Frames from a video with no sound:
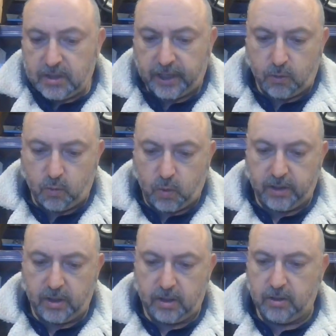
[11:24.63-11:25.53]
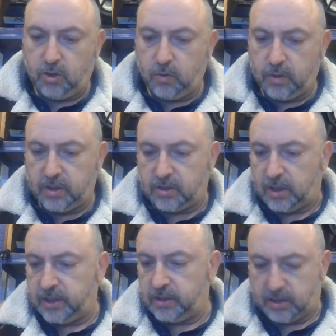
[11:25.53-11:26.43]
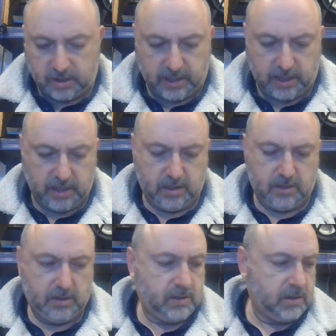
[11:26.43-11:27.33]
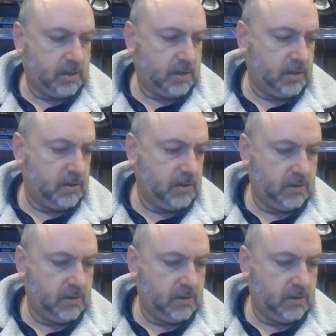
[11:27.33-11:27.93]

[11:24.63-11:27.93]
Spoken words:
take one of the newer designs that I had. So